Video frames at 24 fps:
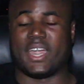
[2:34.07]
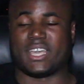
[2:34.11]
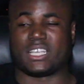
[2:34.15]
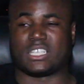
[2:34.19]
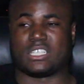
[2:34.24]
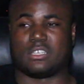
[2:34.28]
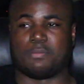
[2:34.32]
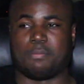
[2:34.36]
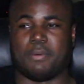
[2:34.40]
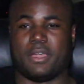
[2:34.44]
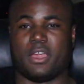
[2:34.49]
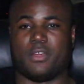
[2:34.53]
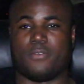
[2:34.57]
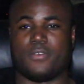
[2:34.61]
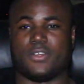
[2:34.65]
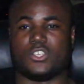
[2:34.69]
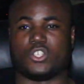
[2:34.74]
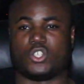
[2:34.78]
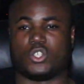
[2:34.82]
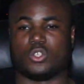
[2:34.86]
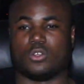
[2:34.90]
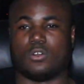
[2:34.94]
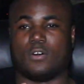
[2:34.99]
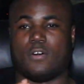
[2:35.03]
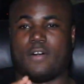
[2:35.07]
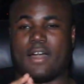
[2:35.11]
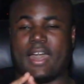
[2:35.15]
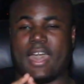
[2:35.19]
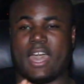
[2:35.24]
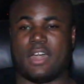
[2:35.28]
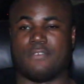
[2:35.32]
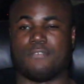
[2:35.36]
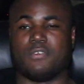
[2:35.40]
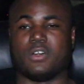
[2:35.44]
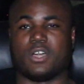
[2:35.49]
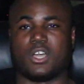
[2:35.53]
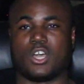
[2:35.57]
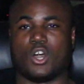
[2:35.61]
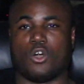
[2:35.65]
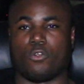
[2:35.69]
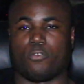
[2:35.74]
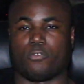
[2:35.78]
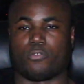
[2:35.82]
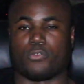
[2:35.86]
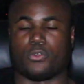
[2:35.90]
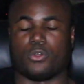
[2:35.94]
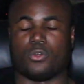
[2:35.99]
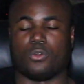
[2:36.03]
experience you'll ever
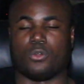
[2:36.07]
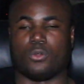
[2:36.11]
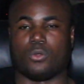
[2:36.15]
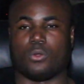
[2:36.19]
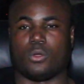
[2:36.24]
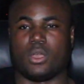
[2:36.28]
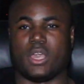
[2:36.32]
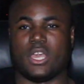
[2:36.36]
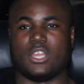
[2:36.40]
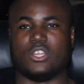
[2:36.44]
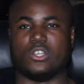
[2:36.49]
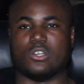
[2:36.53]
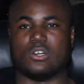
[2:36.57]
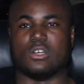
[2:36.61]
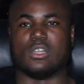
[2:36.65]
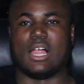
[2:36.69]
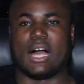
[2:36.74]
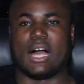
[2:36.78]
go through in your